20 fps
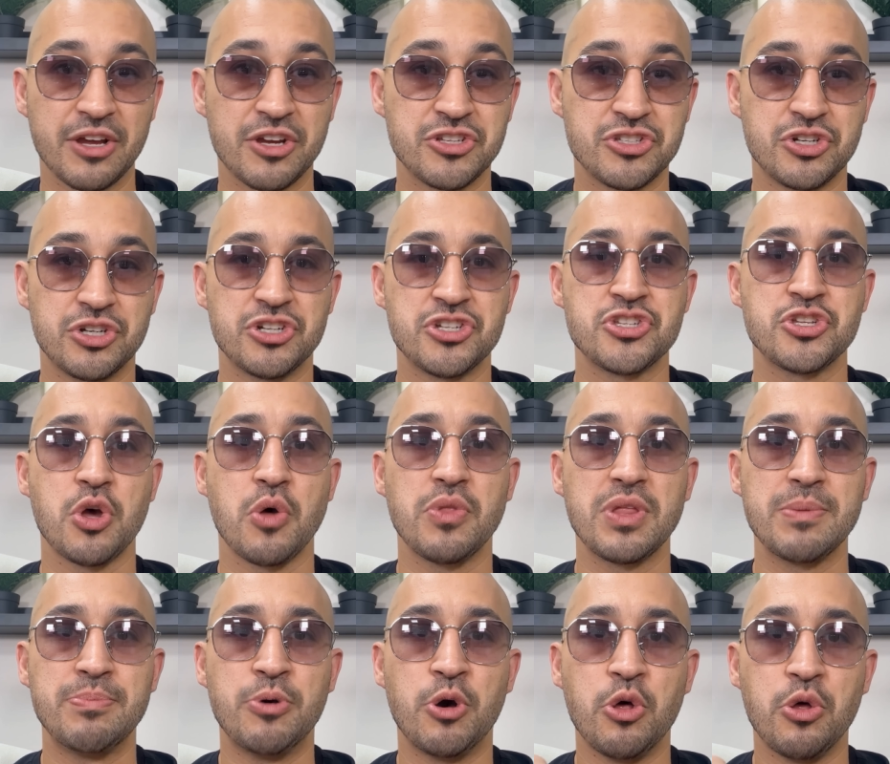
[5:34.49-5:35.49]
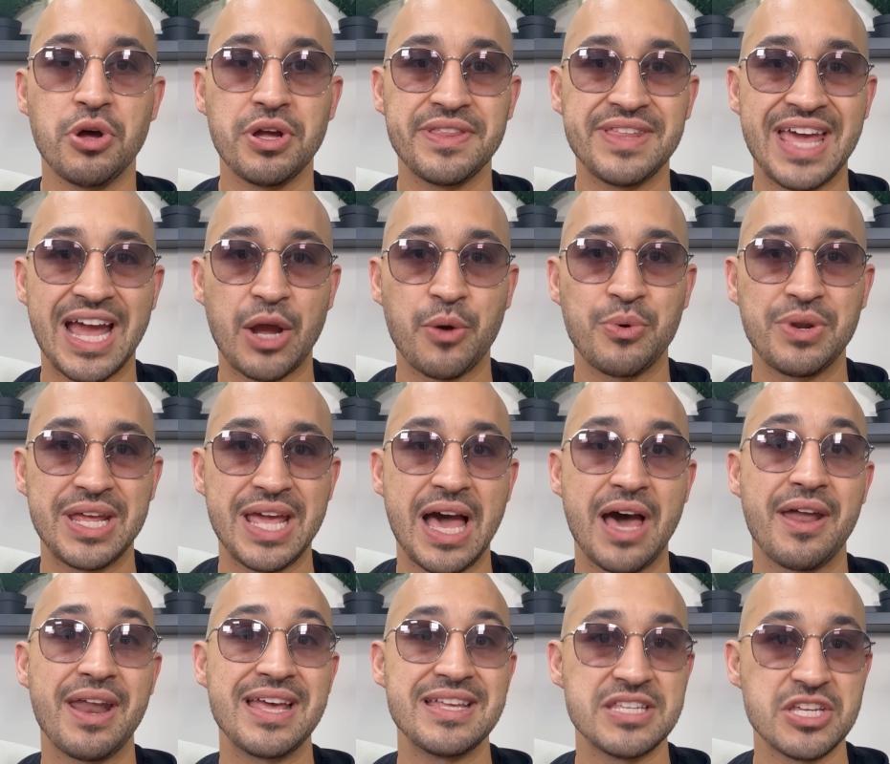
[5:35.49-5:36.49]
because they're slowly pulling the equity
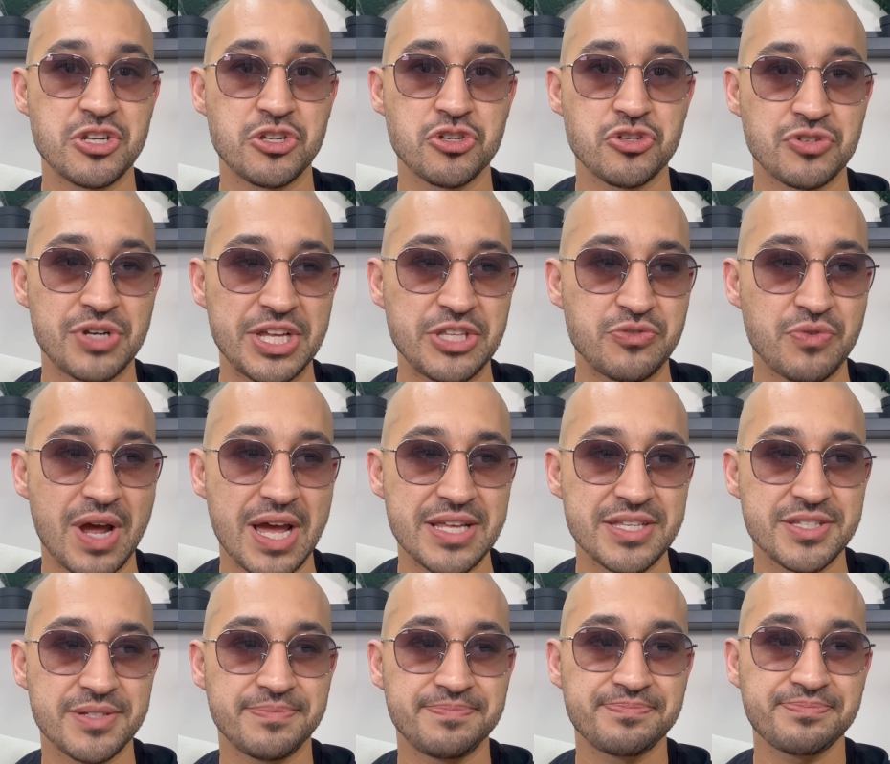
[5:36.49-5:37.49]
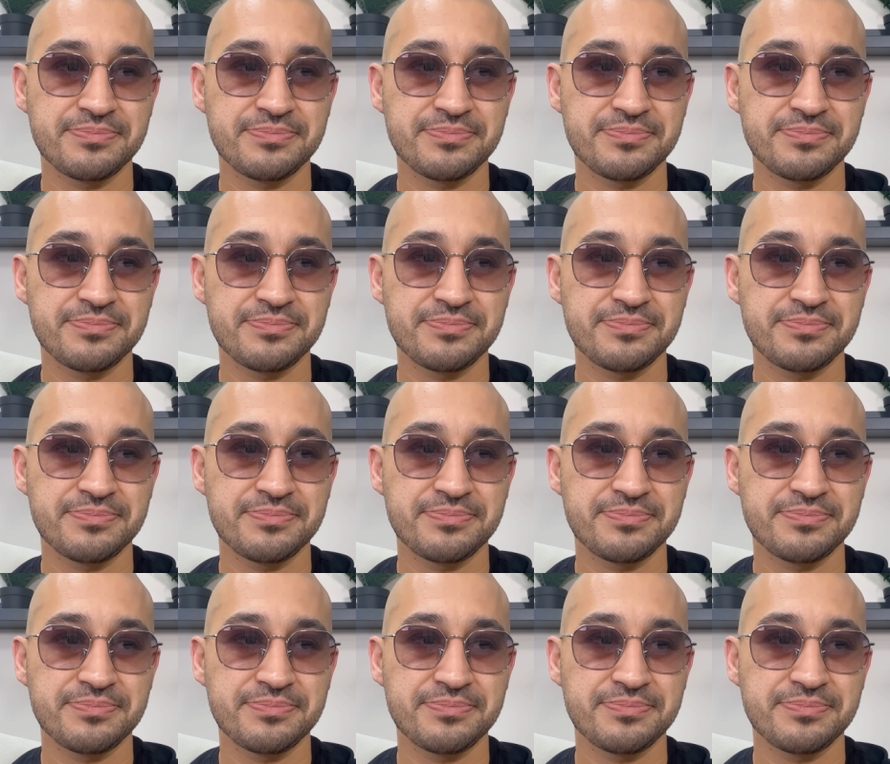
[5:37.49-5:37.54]
out as interest rates rise.